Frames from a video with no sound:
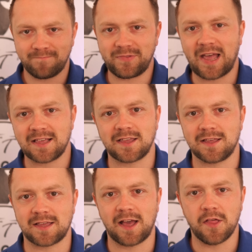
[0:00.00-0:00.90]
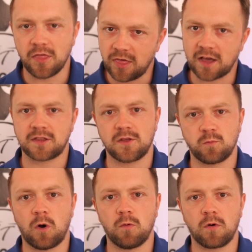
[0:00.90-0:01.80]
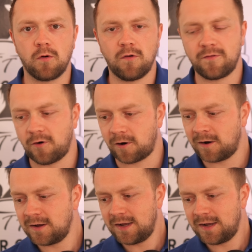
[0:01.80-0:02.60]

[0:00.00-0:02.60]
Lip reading: this is it, this is what we'll go for.